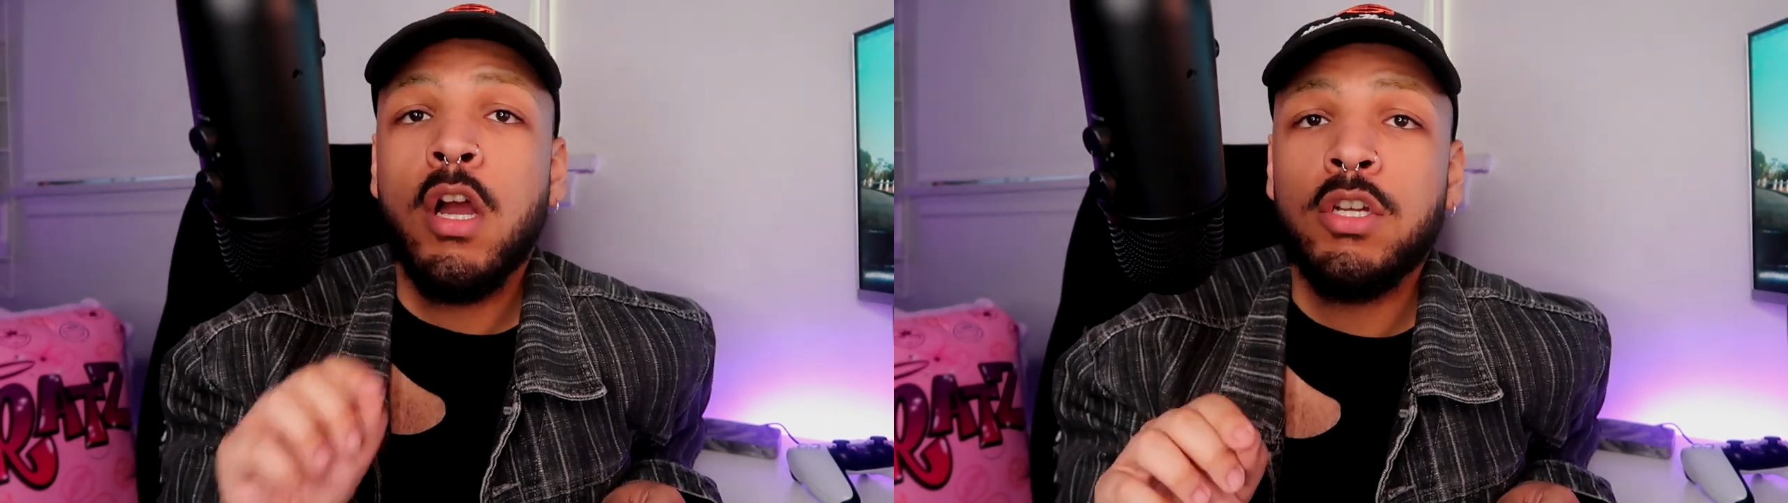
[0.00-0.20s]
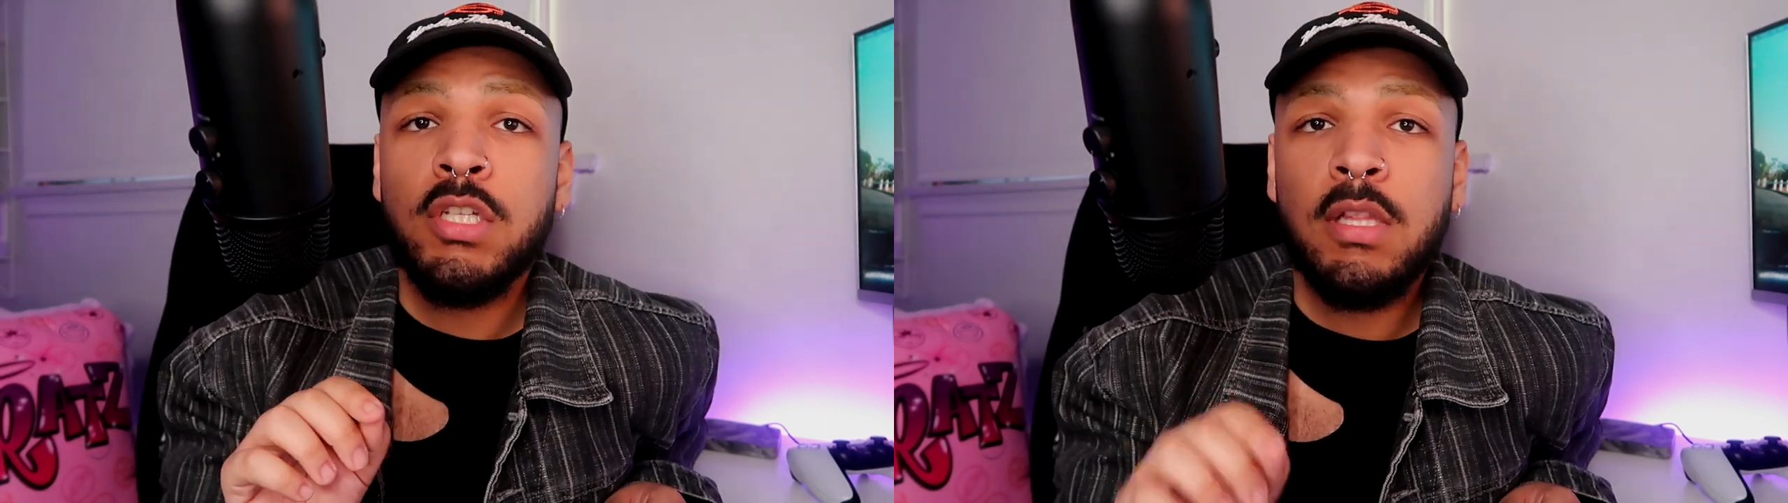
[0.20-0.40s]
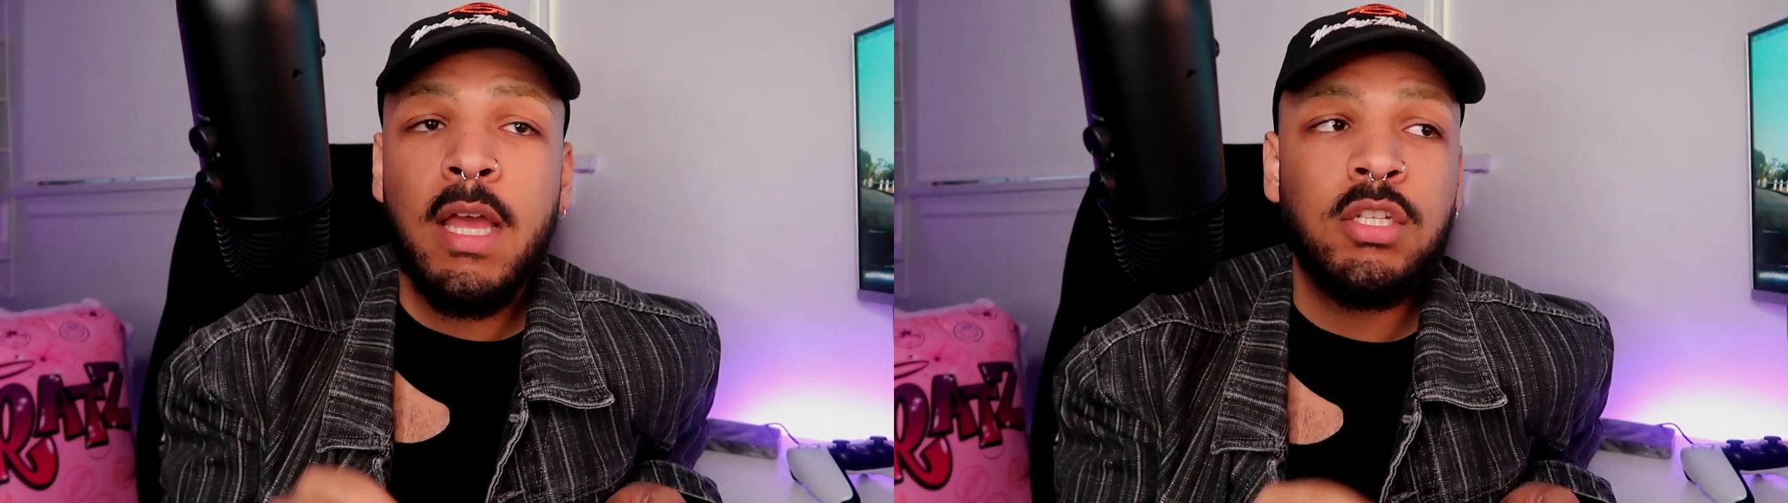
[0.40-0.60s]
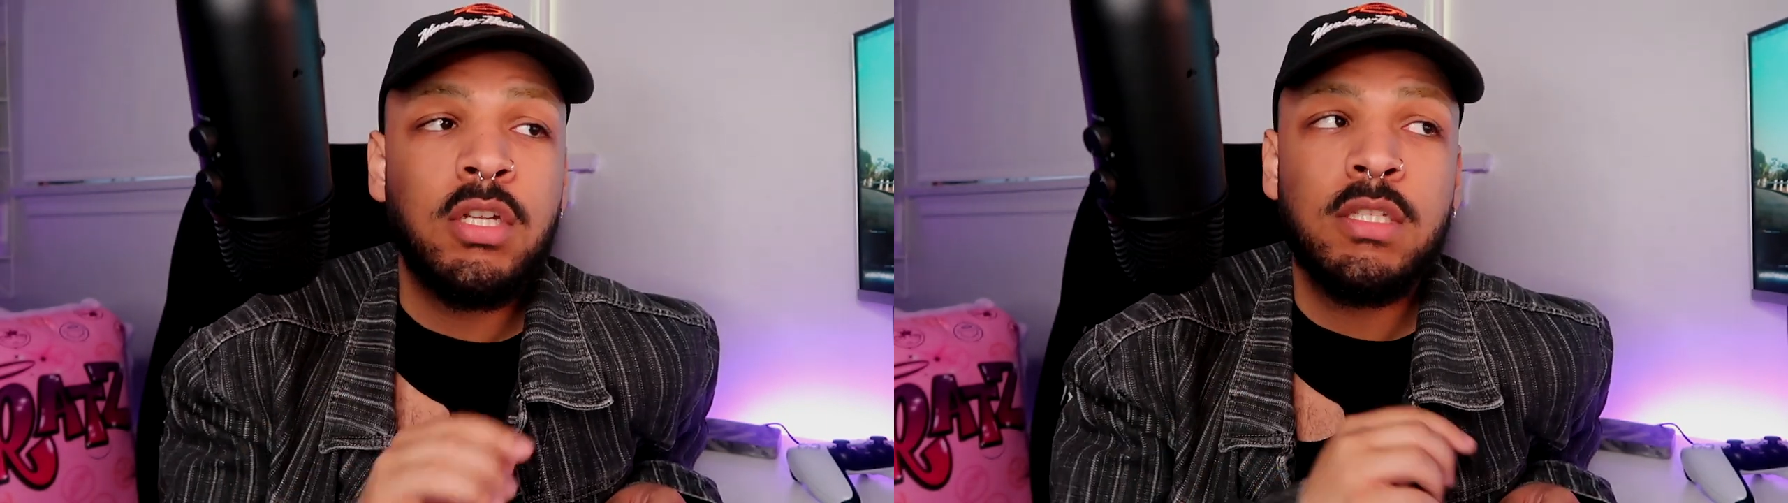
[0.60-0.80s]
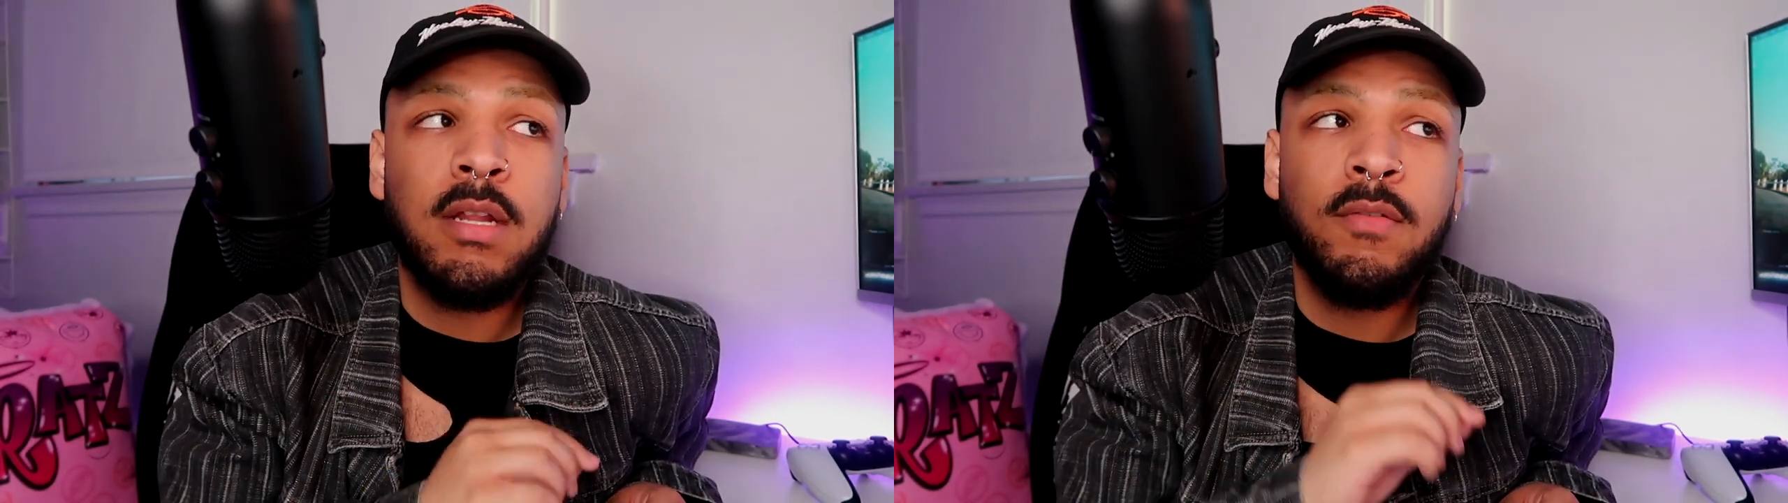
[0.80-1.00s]
harsh
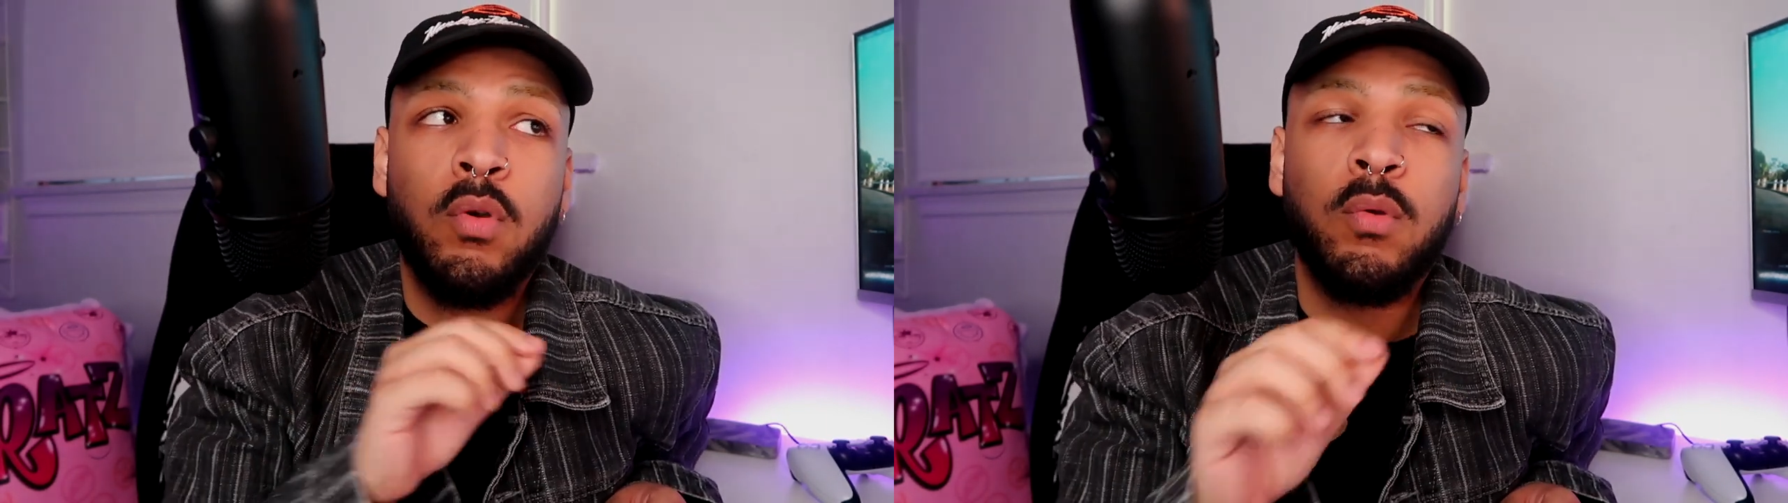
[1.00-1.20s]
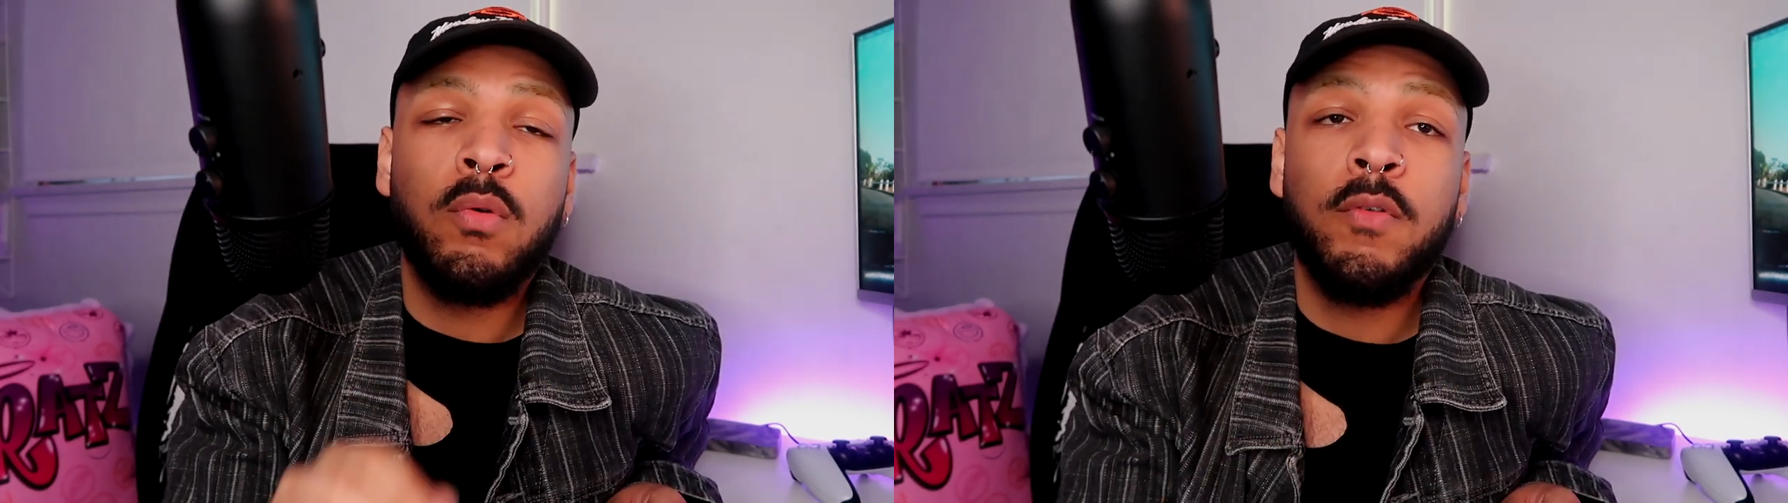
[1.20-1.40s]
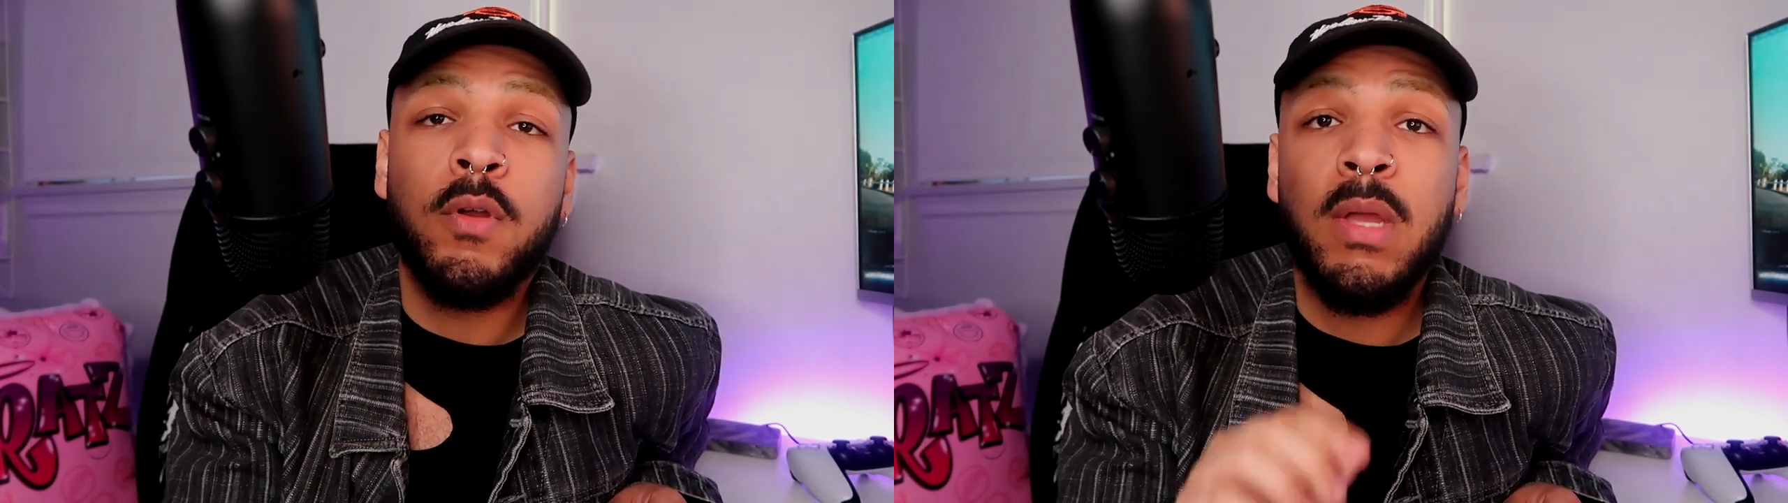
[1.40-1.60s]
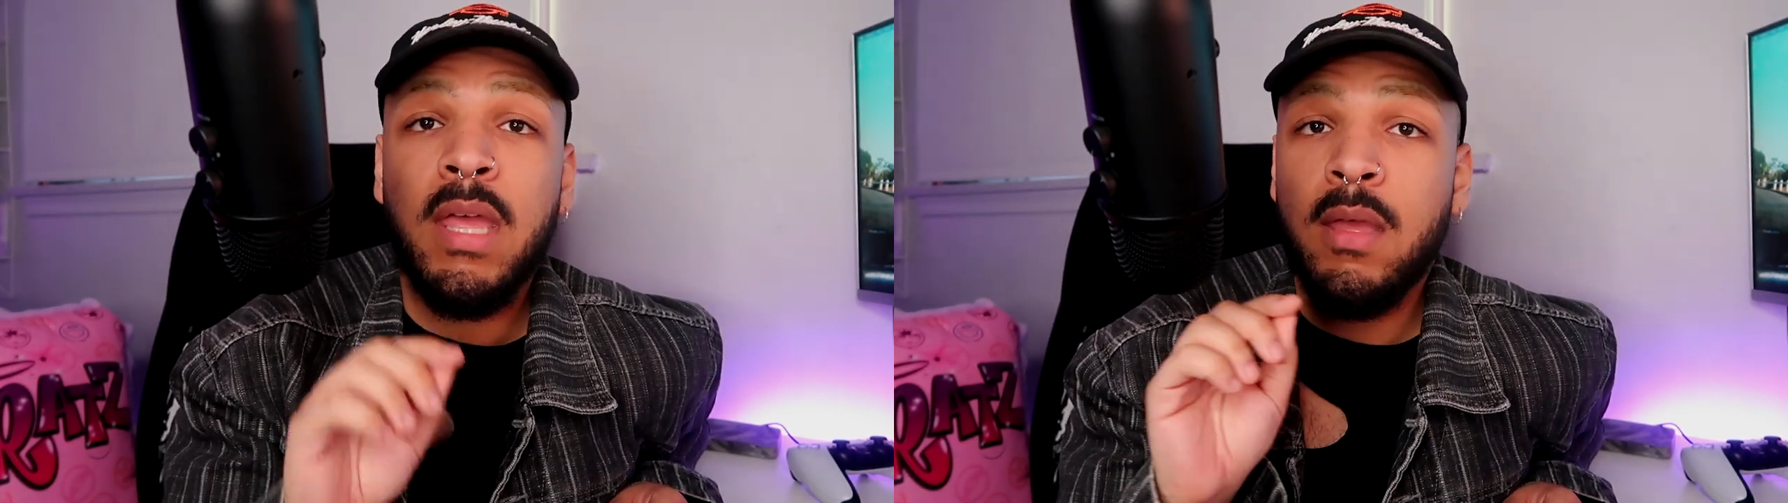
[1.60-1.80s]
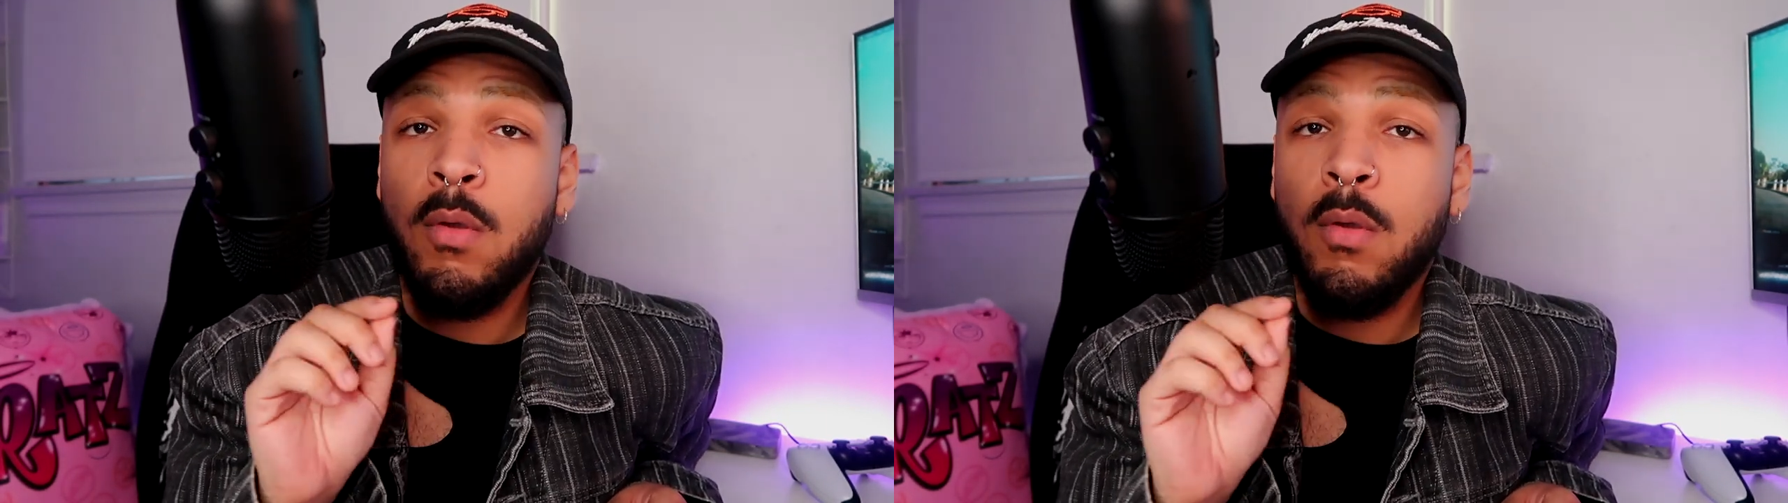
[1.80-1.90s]
selection, instead of going over